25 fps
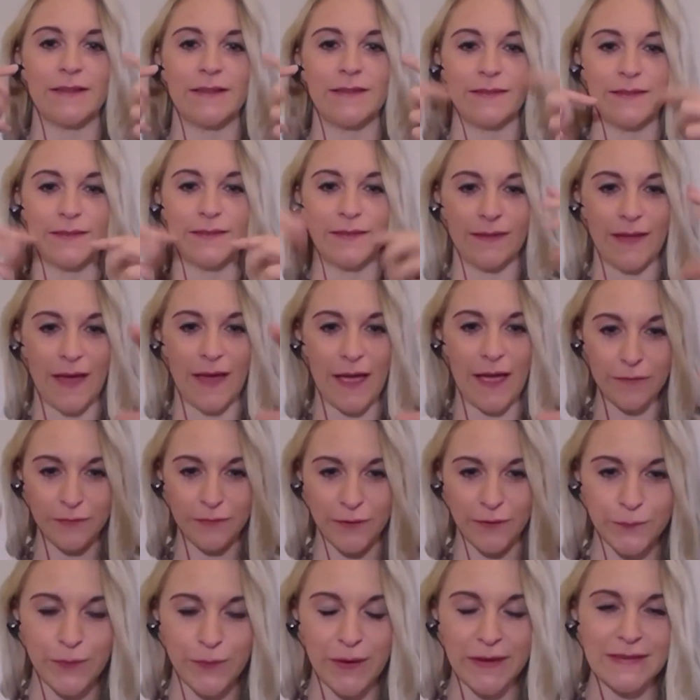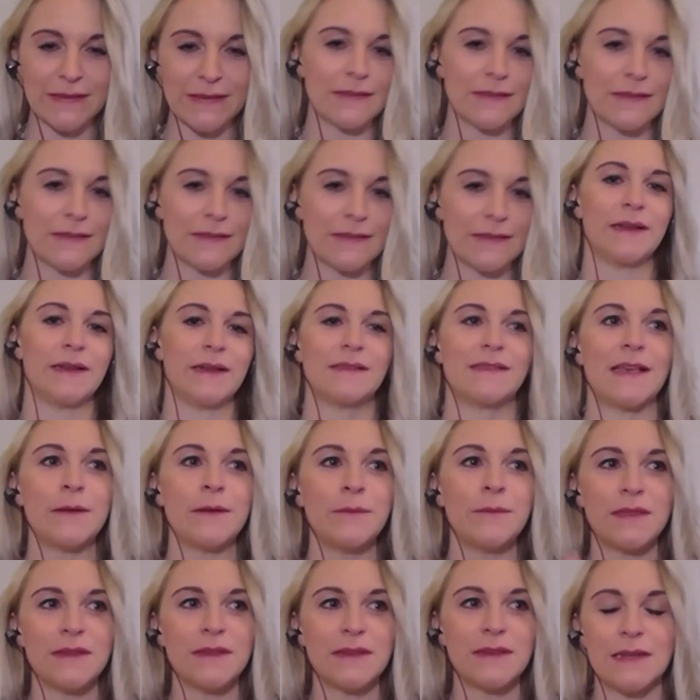to yeah. the rest of the body. Same
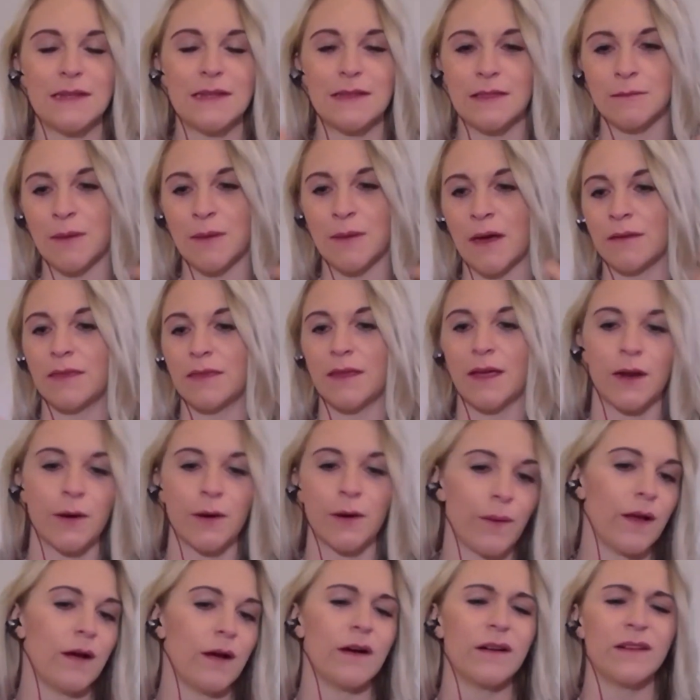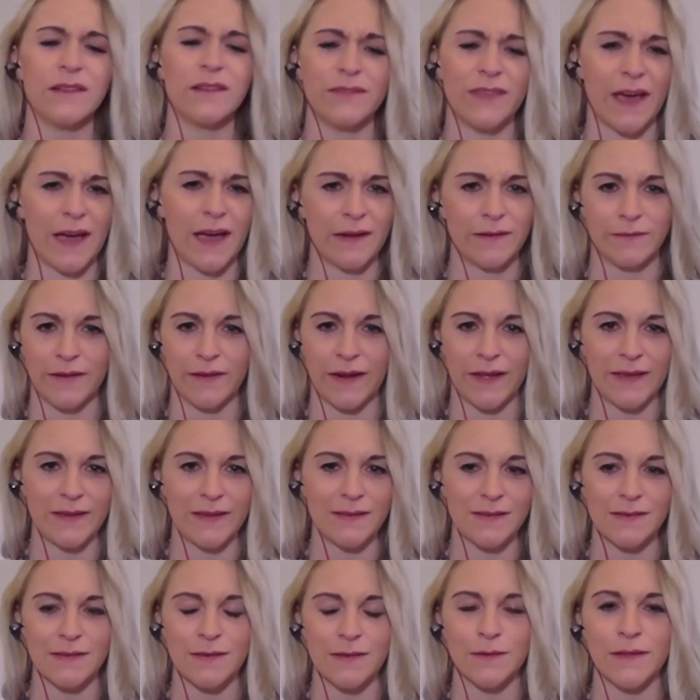with the teeth, the mouth, the airway, all of that,
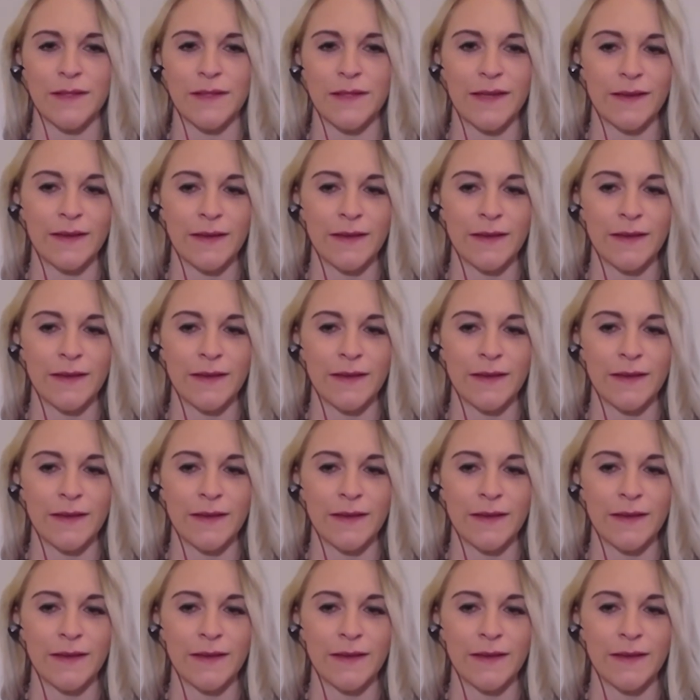right? So mm-hmm. like,